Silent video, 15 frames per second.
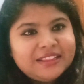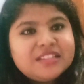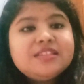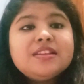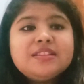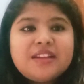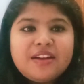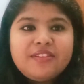This
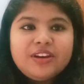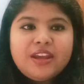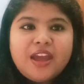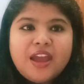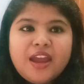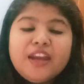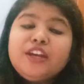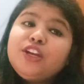is
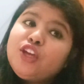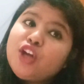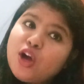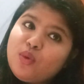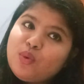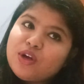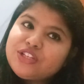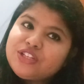Lavanya and
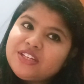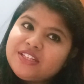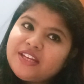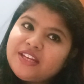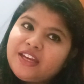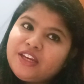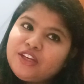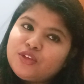you're watching
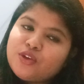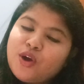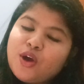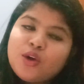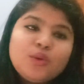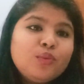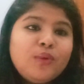Techie Talk,